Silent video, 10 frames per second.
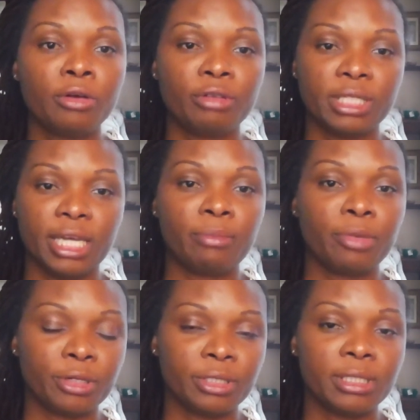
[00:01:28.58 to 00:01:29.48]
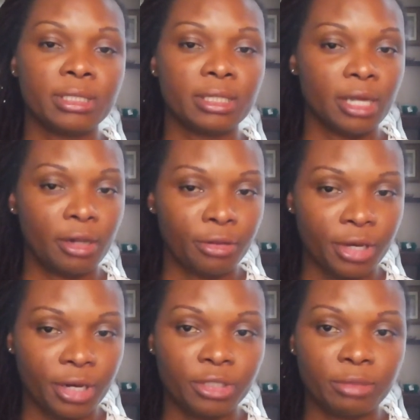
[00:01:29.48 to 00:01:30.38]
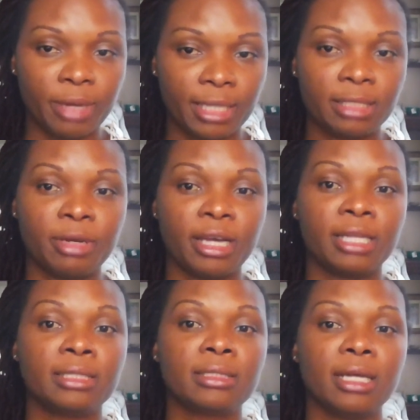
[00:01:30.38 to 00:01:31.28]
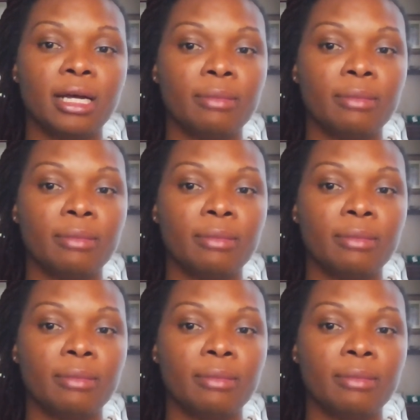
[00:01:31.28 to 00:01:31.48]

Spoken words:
retain persons in healthcare to maximize